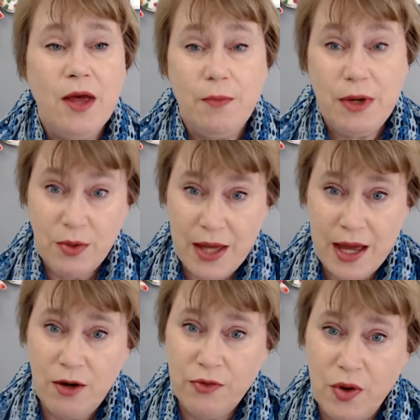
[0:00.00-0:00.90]
But you can,
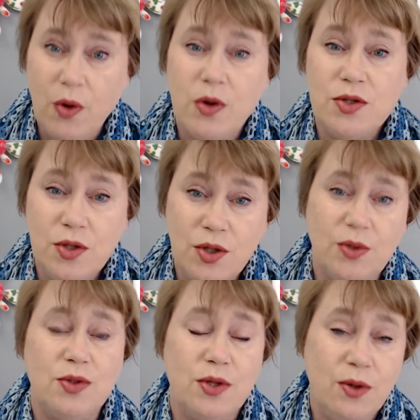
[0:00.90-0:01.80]
of course,
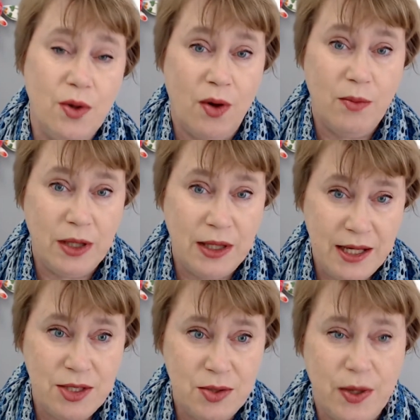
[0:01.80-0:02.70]
use a normal
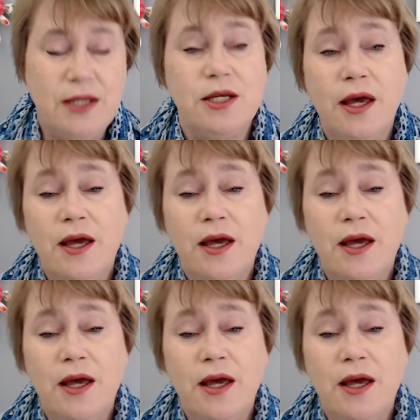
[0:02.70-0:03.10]
lace weight.